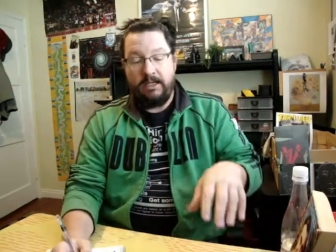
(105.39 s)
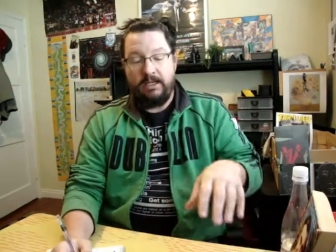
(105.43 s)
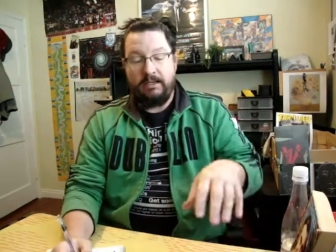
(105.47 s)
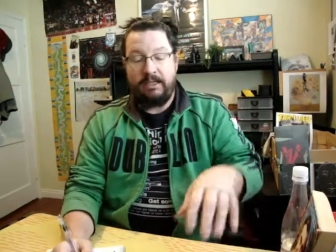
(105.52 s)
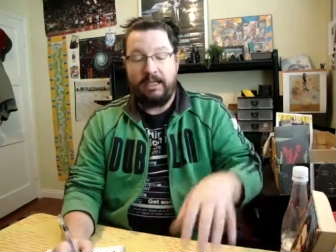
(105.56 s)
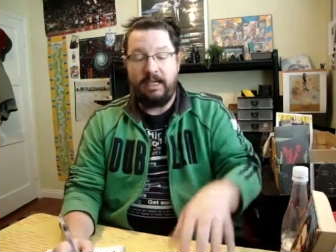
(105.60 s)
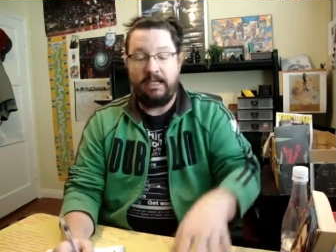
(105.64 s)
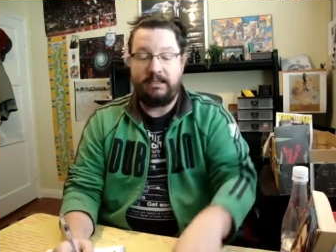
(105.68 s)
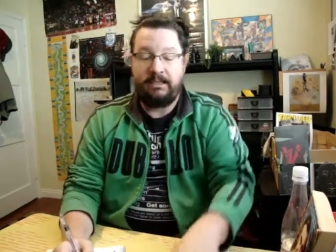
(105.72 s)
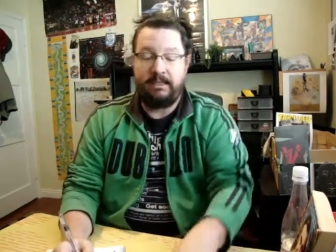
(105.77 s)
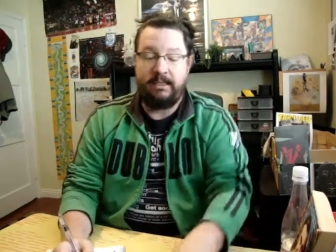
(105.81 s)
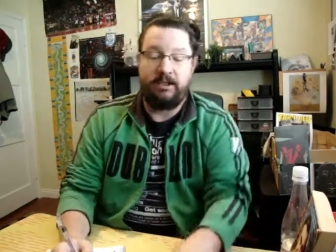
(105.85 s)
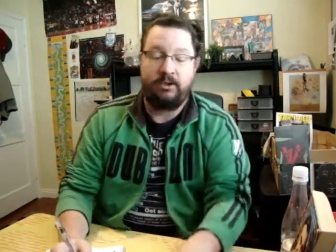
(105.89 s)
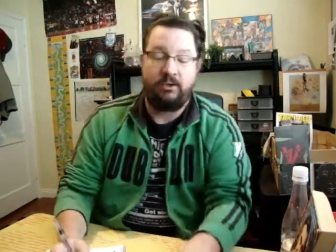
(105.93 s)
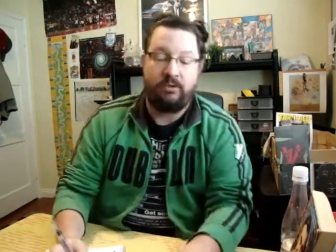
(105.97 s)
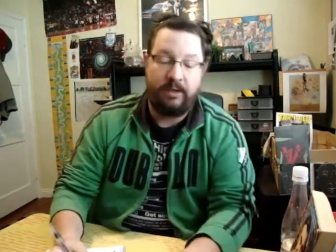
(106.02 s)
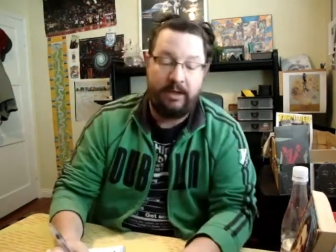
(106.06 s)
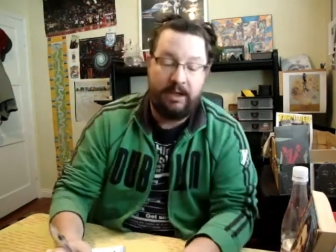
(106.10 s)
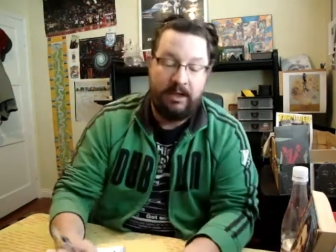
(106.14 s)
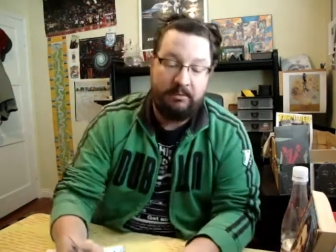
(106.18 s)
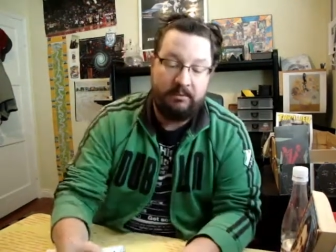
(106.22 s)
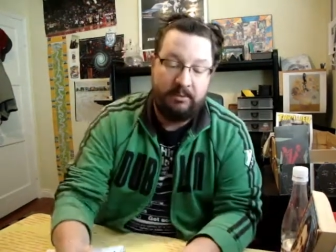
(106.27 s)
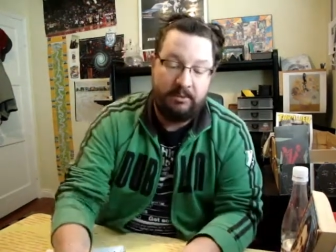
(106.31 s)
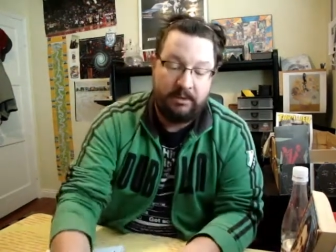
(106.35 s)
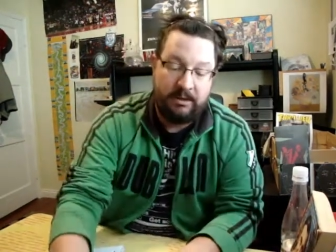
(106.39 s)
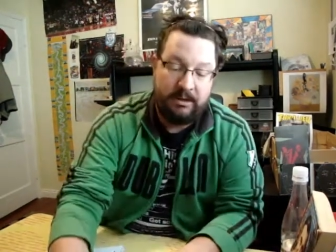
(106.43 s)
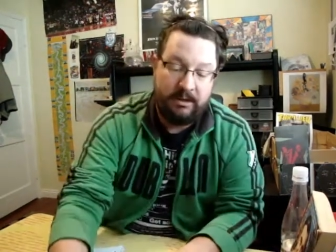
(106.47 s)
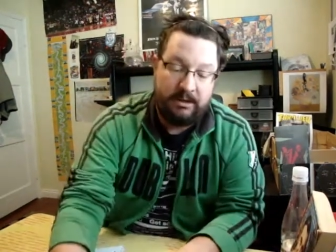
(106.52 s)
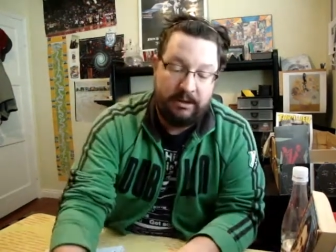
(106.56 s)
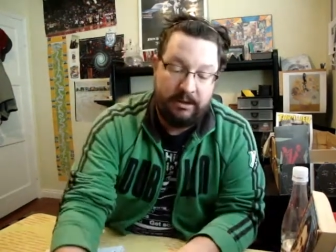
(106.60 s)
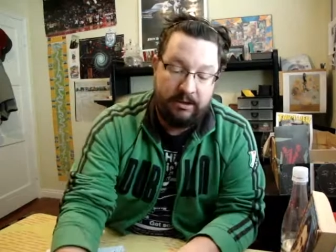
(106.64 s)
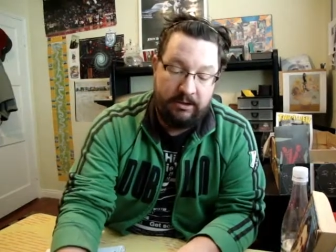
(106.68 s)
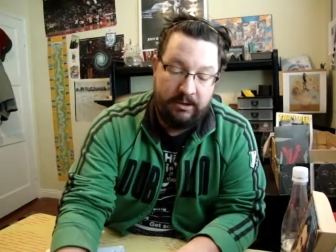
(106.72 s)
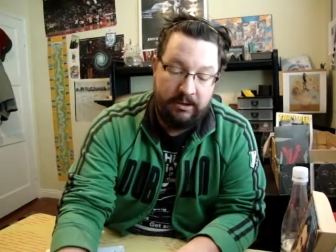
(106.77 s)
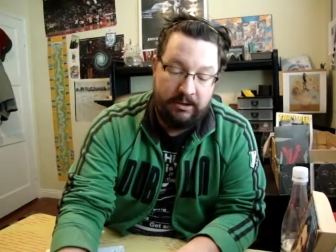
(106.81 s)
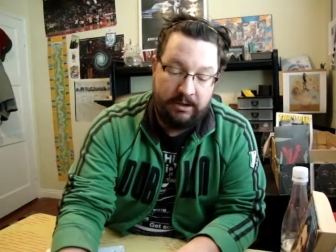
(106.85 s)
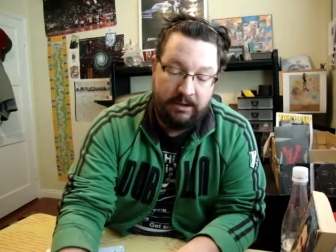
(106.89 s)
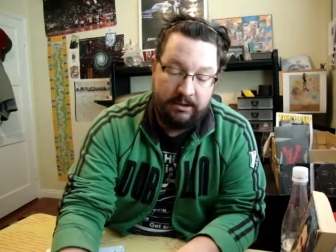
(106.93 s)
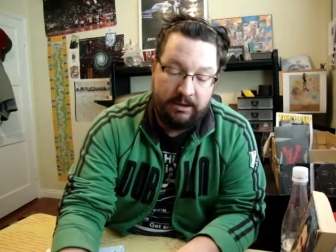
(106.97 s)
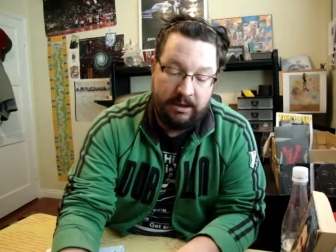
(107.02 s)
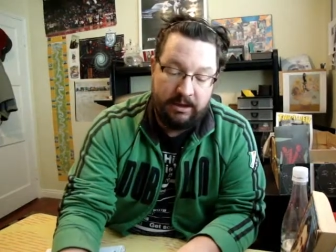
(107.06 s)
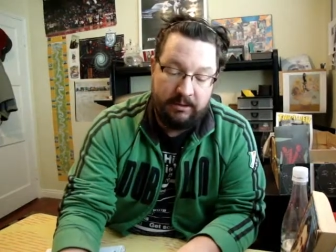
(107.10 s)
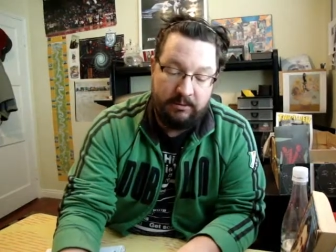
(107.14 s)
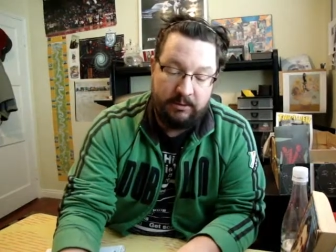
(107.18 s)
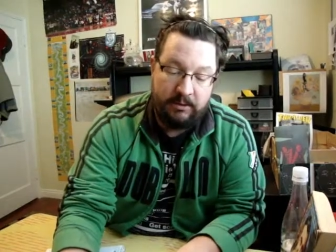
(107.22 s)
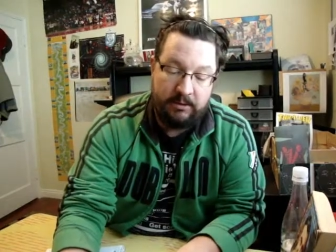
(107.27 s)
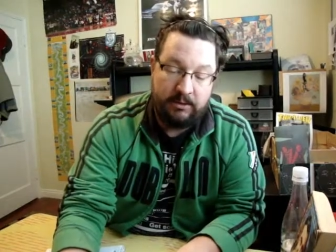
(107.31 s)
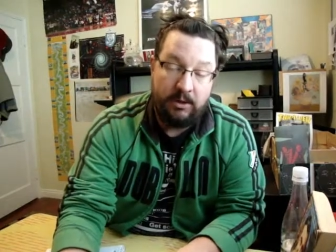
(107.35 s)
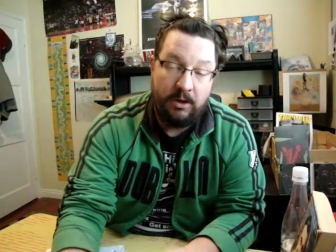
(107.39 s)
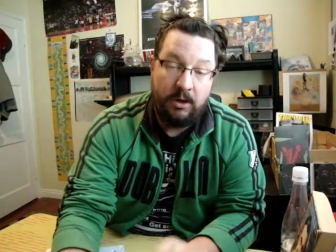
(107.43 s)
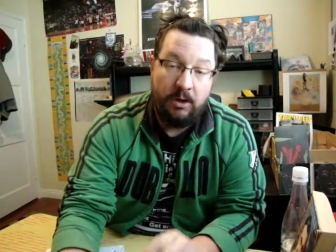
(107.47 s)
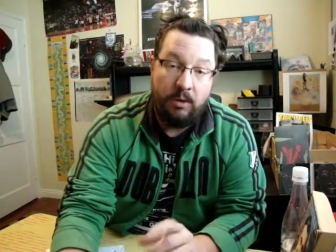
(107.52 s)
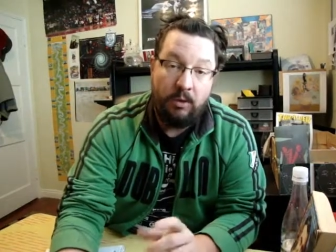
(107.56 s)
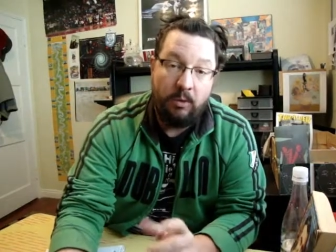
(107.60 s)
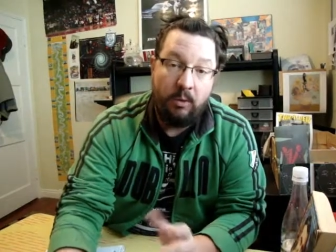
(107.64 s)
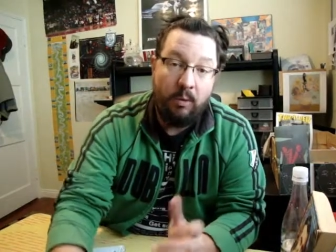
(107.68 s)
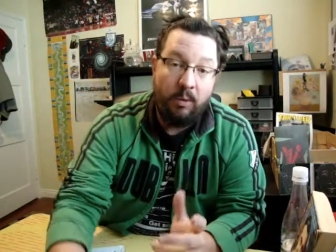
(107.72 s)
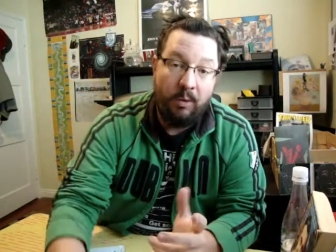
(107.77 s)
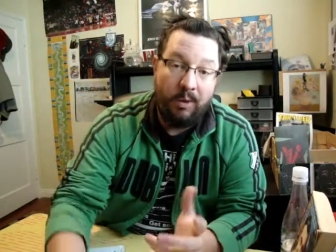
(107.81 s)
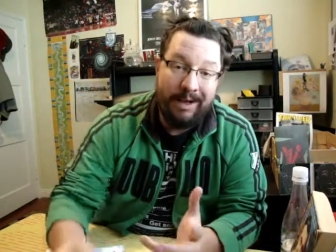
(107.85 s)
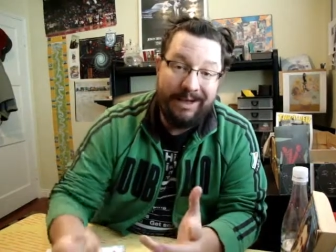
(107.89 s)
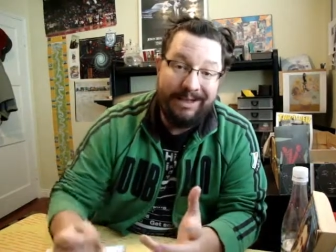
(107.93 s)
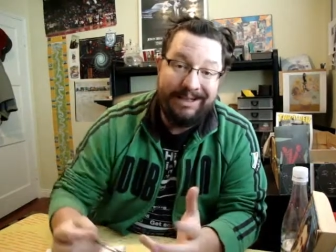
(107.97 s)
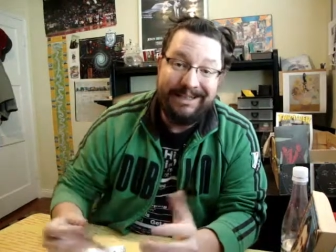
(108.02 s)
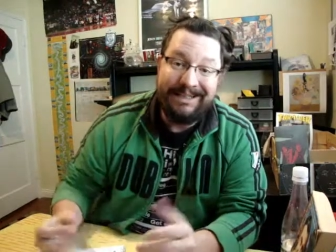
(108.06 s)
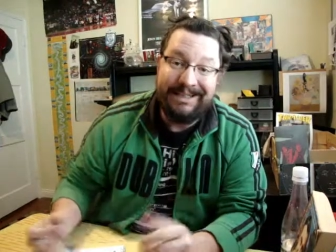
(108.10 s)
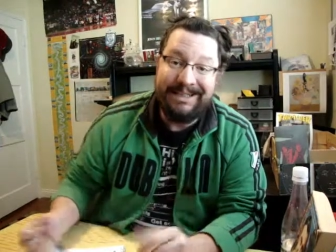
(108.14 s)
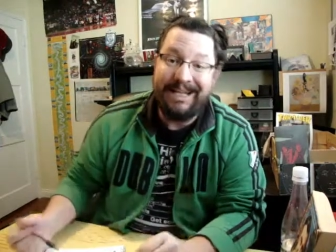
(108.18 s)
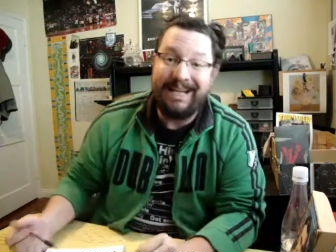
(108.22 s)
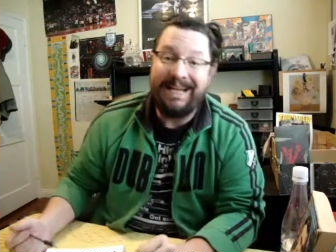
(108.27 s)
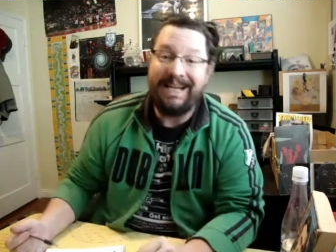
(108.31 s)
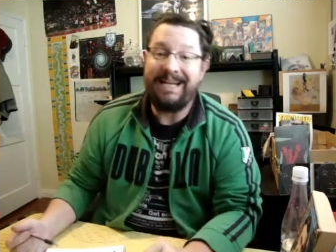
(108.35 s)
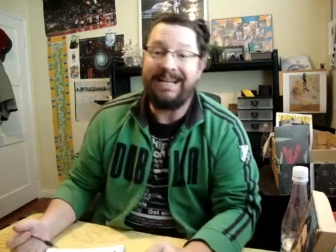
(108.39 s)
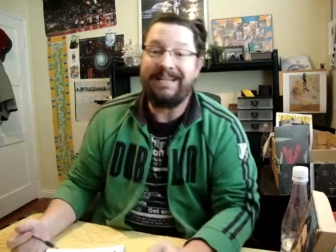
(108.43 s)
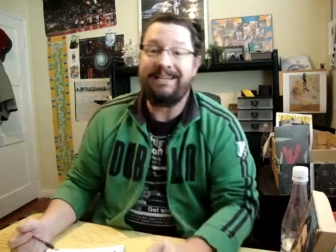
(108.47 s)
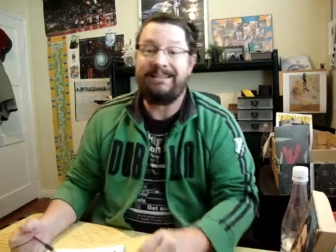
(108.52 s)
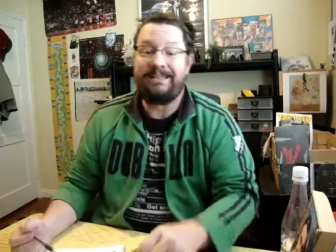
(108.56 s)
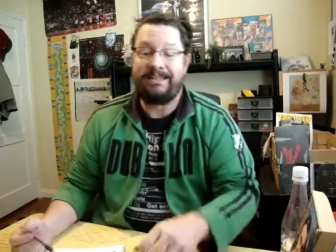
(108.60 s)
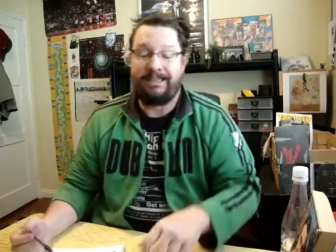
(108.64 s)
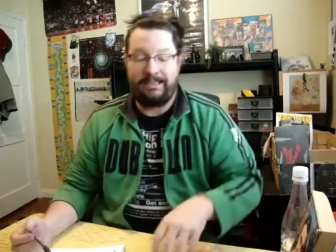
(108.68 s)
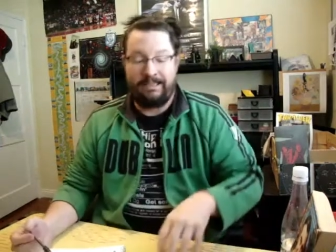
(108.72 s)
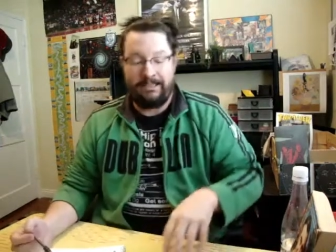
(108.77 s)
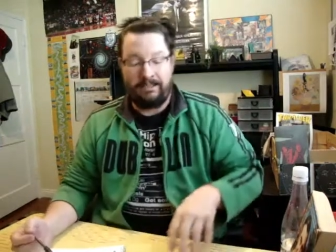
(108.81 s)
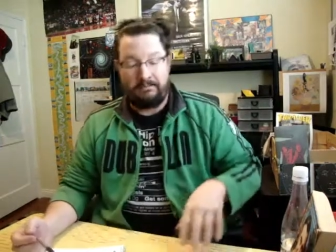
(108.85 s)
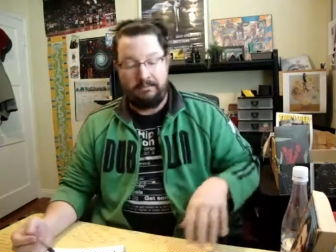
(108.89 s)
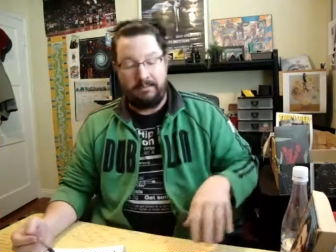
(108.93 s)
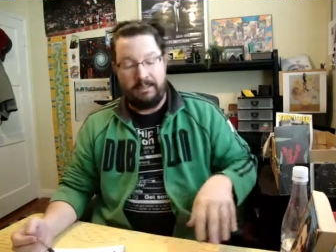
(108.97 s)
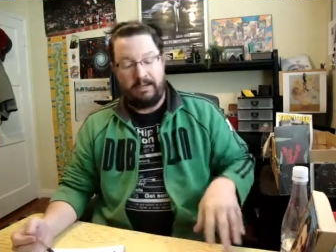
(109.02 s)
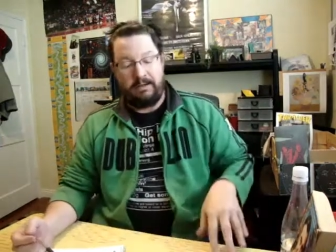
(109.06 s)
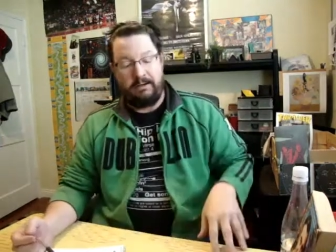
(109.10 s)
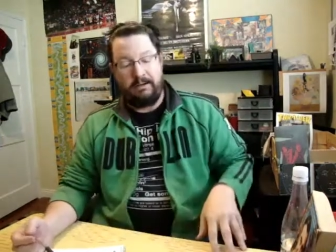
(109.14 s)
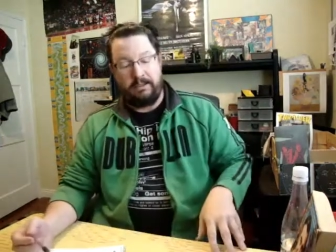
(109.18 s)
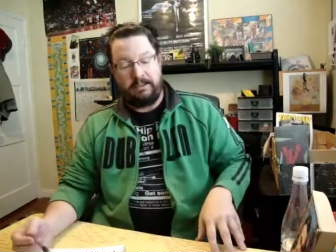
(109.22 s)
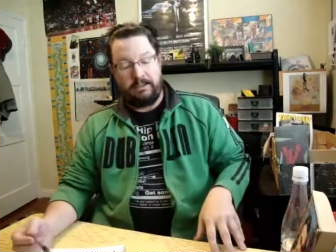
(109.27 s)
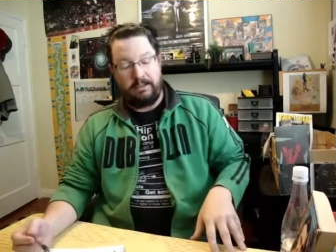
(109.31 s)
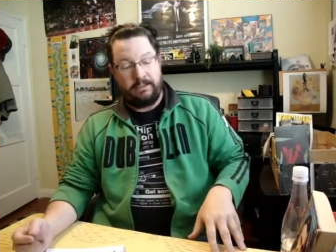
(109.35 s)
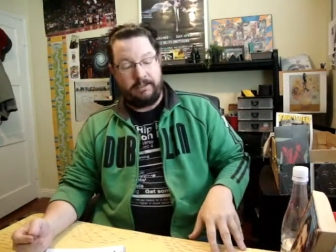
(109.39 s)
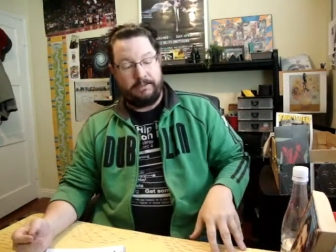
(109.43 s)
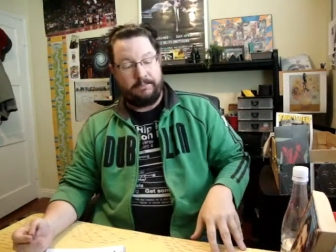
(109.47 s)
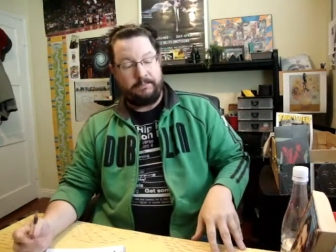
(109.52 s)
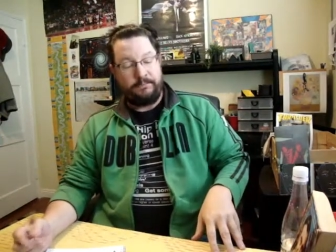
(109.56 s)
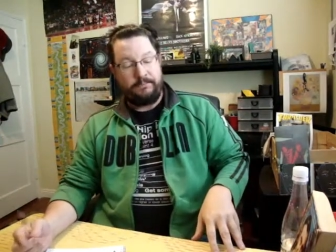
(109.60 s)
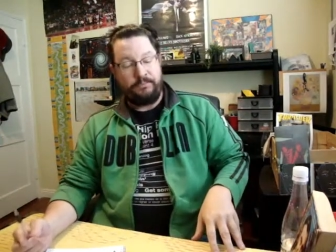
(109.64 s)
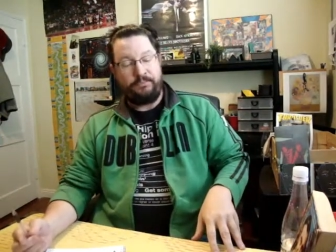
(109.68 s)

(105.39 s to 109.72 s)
That's incredible considering that there was one case in America